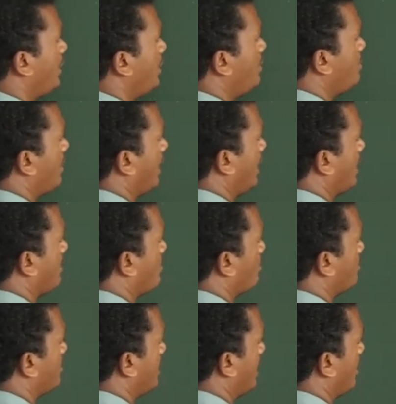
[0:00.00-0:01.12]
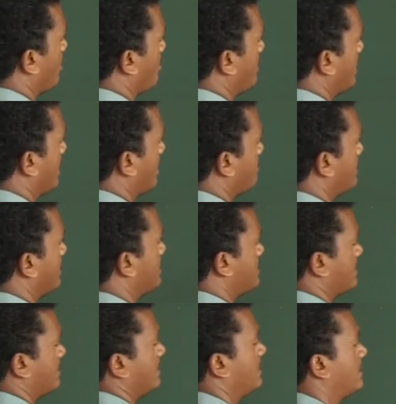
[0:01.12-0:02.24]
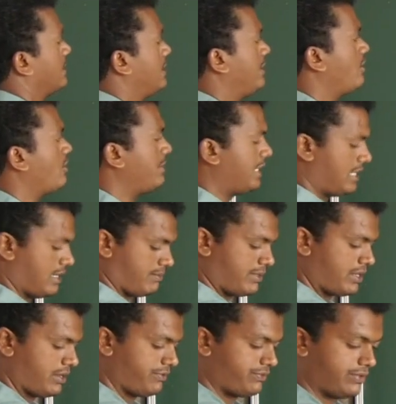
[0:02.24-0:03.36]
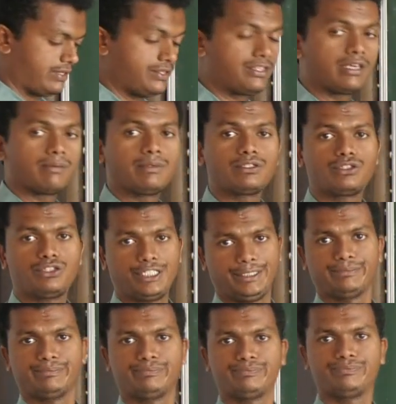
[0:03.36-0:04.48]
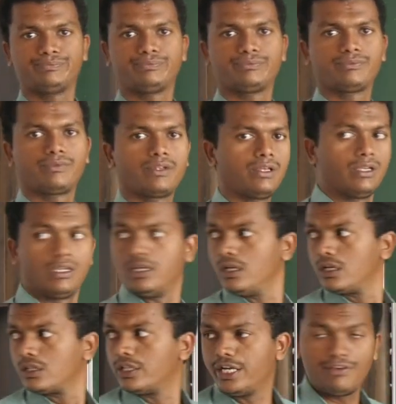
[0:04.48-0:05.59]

need to write about their atomic numbers. The atomic number of lithium is 3. The